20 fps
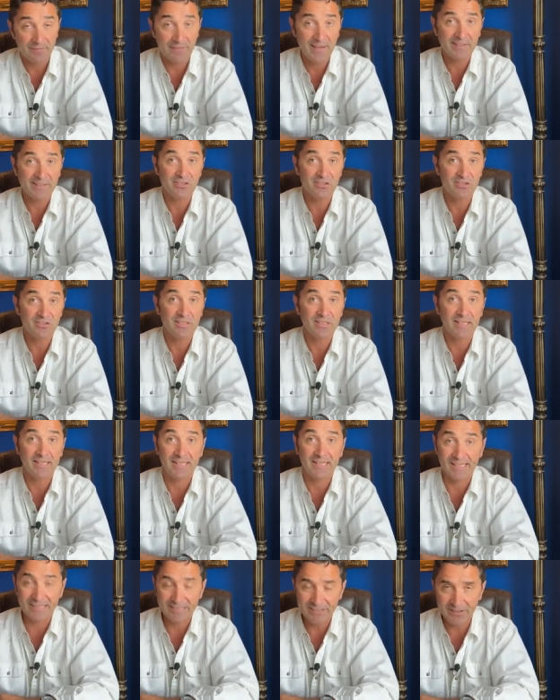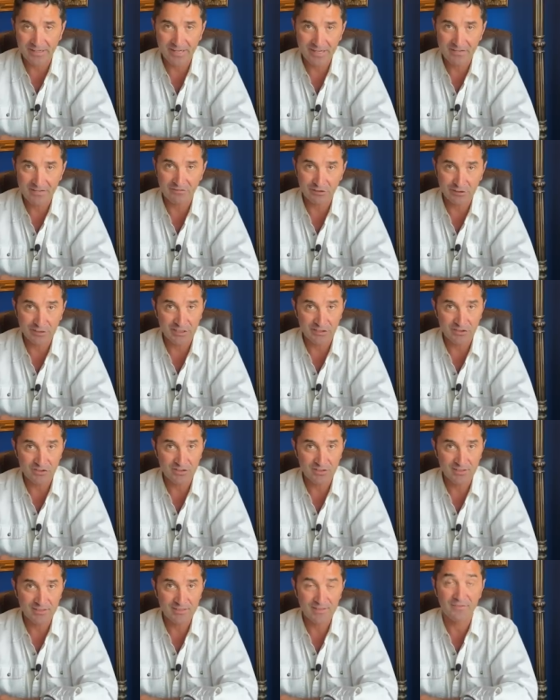That is the clear
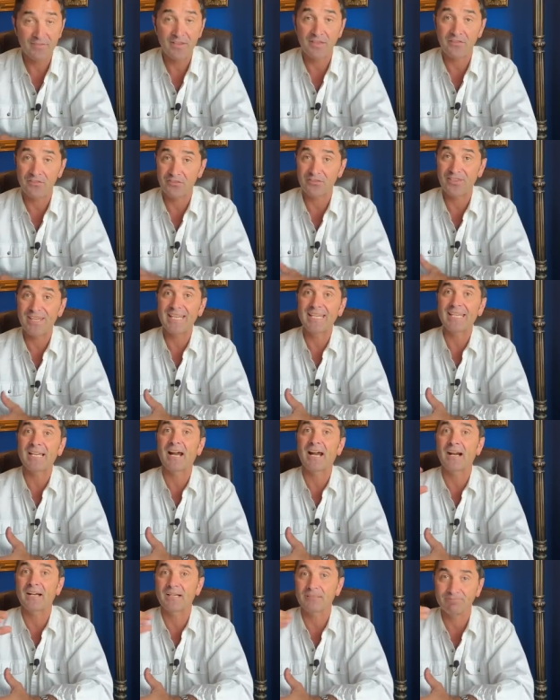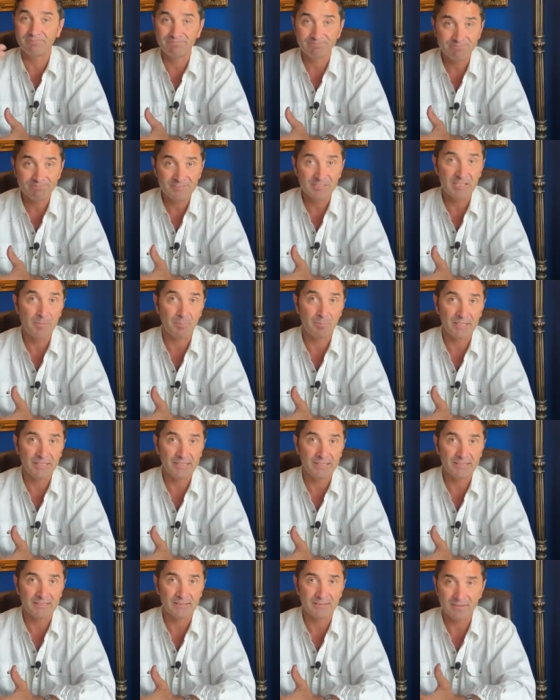evidence that they are
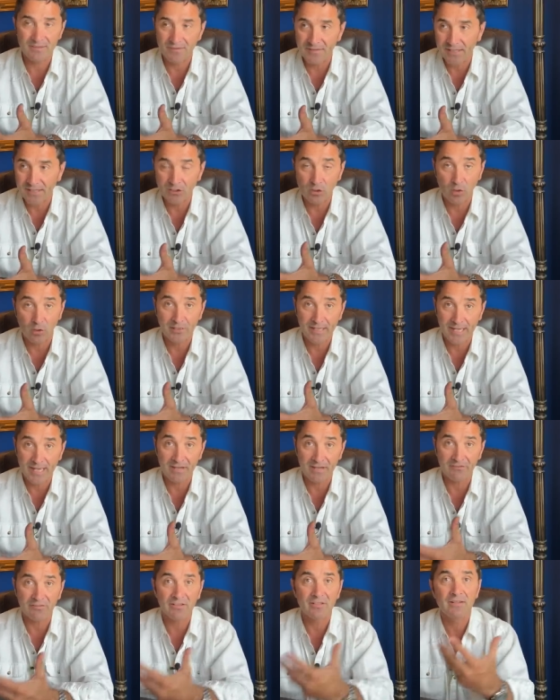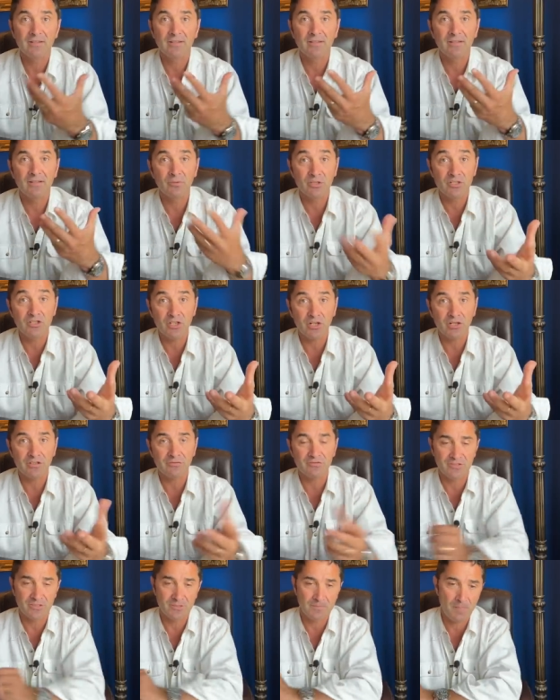depleted. They don't have
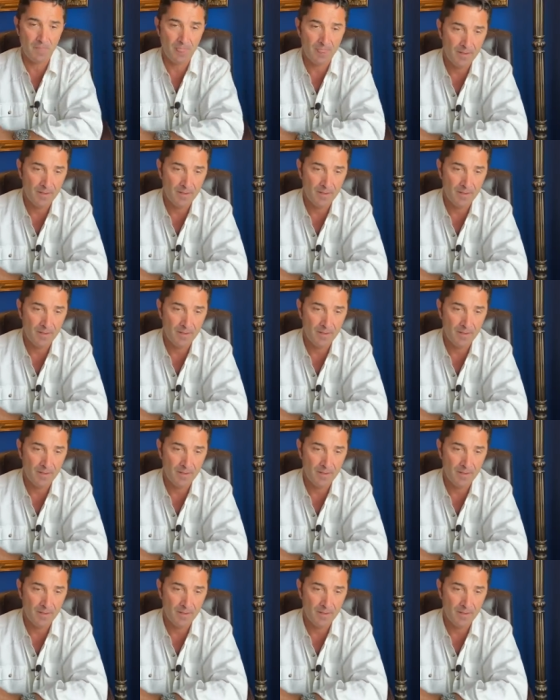reserves.